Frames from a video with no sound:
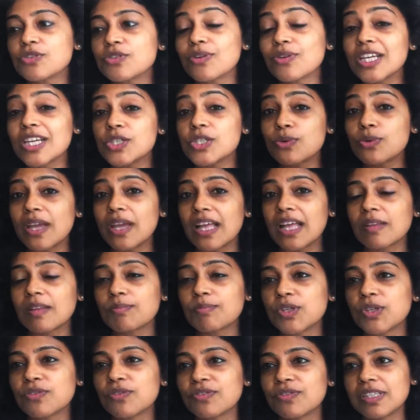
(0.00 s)
try to
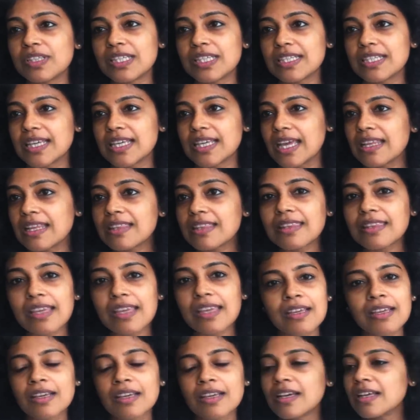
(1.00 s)
help you if you need
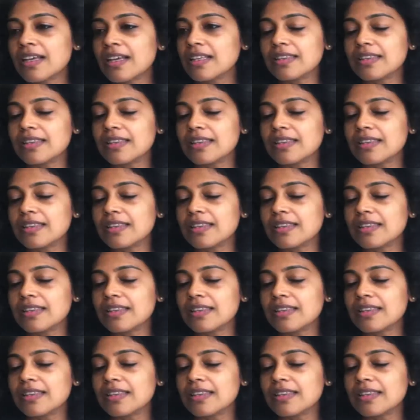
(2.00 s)
anything.